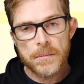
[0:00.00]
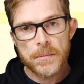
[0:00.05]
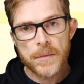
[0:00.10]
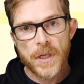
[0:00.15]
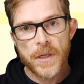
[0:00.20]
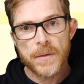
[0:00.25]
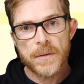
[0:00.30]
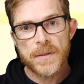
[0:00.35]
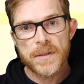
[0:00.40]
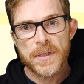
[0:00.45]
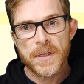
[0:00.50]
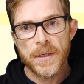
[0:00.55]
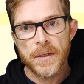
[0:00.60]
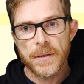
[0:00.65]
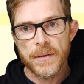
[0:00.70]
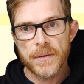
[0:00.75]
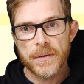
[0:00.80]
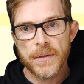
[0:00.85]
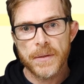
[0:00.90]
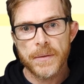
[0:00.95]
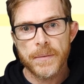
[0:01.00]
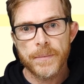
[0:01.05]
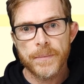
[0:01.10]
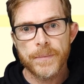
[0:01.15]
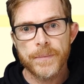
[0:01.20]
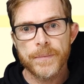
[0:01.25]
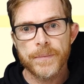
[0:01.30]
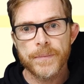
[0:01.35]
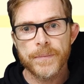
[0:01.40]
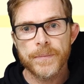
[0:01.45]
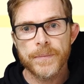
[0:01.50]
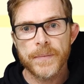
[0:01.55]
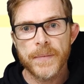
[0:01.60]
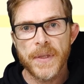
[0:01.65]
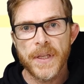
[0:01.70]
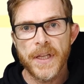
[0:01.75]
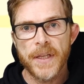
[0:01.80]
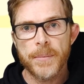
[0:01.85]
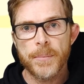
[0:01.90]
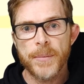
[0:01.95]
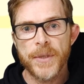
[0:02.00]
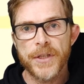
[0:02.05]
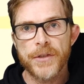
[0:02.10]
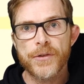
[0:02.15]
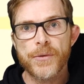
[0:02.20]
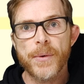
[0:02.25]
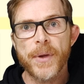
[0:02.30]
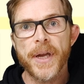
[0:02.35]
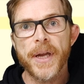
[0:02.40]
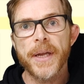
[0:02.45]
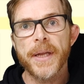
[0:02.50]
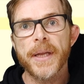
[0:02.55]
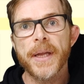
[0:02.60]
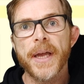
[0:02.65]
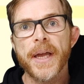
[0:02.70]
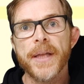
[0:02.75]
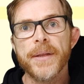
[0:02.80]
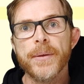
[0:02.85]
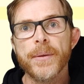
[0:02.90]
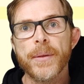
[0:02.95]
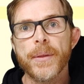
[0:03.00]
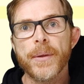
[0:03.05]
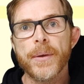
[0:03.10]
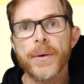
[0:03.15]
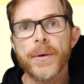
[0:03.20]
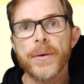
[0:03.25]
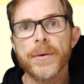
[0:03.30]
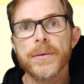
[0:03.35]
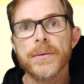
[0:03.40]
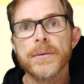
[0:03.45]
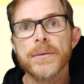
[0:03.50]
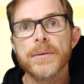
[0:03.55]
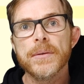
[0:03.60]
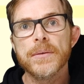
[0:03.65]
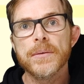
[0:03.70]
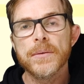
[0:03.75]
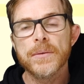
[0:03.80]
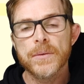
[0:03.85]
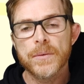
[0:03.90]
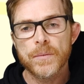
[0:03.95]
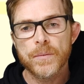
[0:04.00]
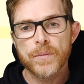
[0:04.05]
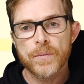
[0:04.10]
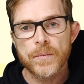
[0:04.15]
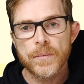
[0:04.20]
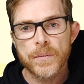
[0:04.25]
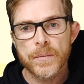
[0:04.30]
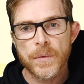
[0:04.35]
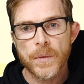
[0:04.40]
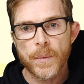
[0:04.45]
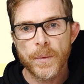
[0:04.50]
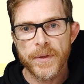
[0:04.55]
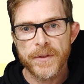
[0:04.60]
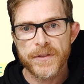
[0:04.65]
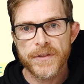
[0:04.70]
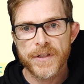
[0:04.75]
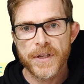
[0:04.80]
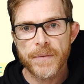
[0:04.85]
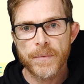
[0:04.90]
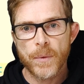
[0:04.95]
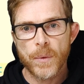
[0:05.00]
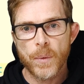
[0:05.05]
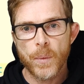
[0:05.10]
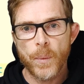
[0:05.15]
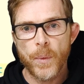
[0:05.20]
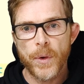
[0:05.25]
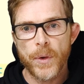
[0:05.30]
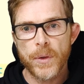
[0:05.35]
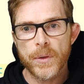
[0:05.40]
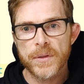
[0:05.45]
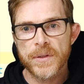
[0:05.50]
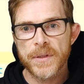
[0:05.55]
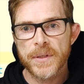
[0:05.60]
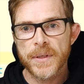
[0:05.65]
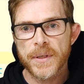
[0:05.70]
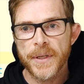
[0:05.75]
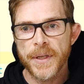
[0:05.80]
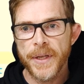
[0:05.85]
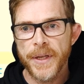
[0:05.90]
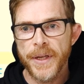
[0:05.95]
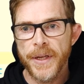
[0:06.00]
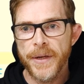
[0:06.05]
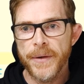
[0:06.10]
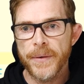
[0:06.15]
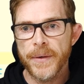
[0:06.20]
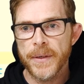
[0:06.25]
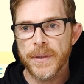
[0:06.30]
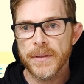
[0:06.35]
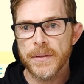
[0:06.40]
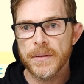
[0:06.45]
constant. Let me try another with several words here.